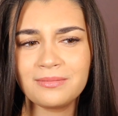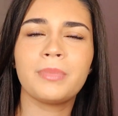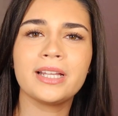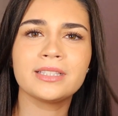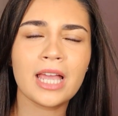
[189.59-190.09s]

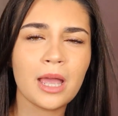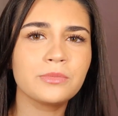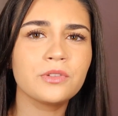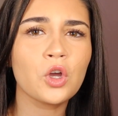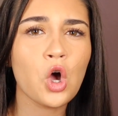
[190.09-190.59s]
But in terms
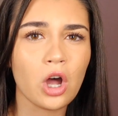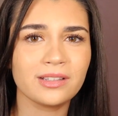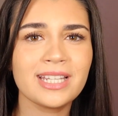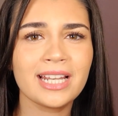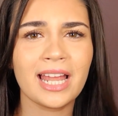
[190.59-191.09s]
of the
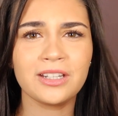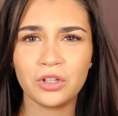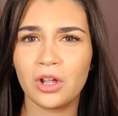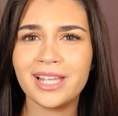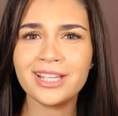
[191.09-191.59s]
content and
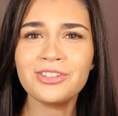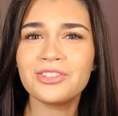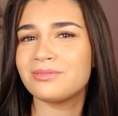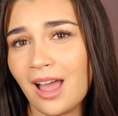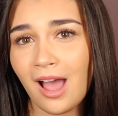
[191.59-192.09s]

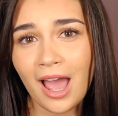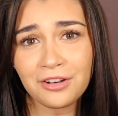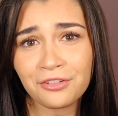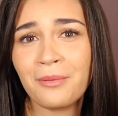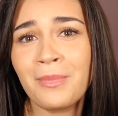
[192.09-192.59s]
knowledge, I
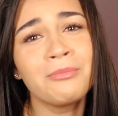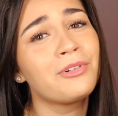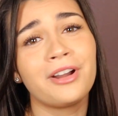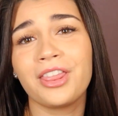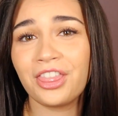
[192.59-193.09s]
don't
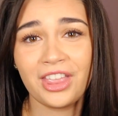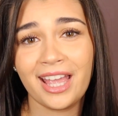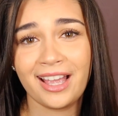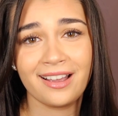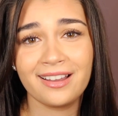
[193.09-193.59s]
remember a thing.